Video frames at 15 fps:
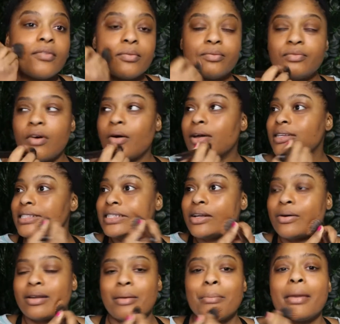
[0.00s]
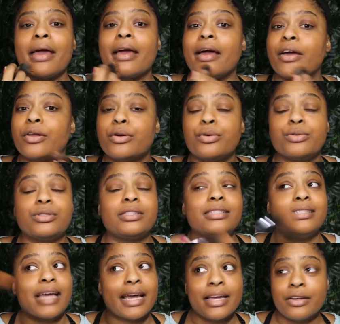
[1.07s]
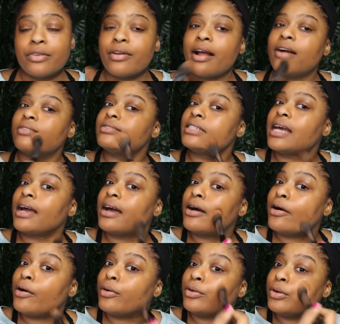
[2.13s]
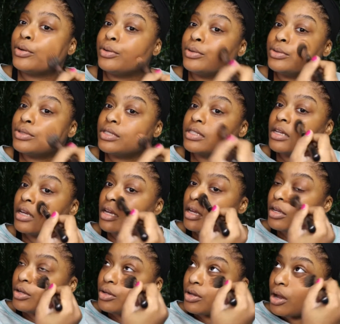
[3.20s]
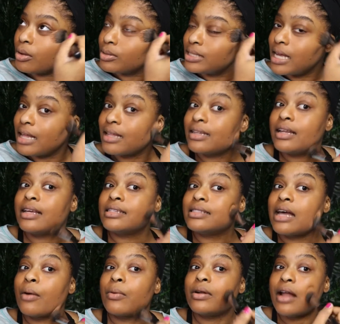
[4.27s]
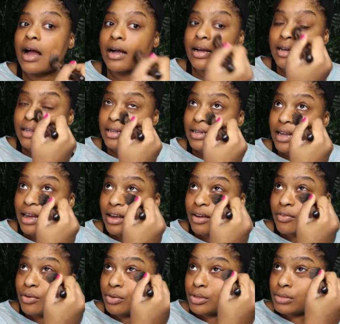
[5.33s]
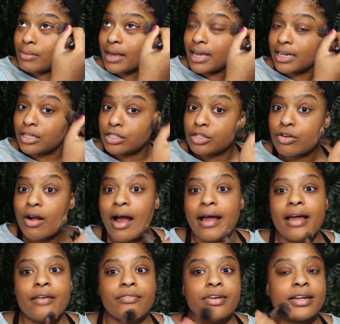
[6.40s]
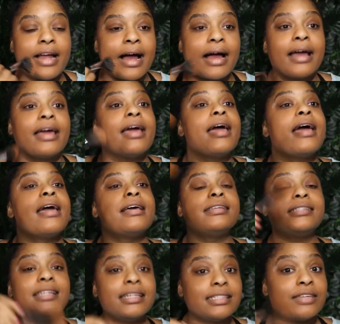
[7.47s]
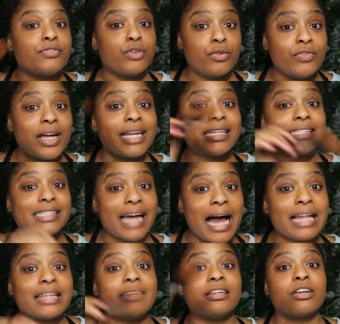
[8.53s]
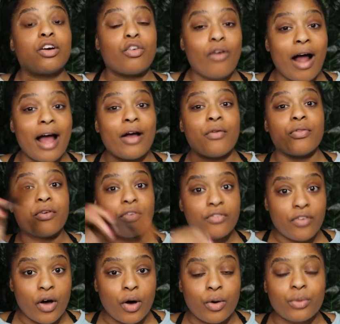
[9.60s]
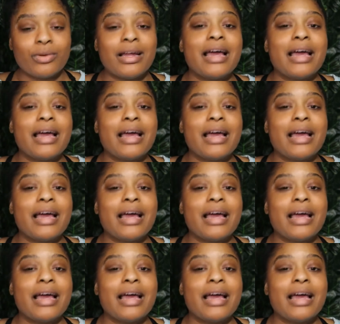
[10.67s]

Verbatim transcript: focusing on a man who's dating around town, who's, you know, telling us that we're not good enough, who's making us cry every night. Sis, if you've done a silent cry on the phone,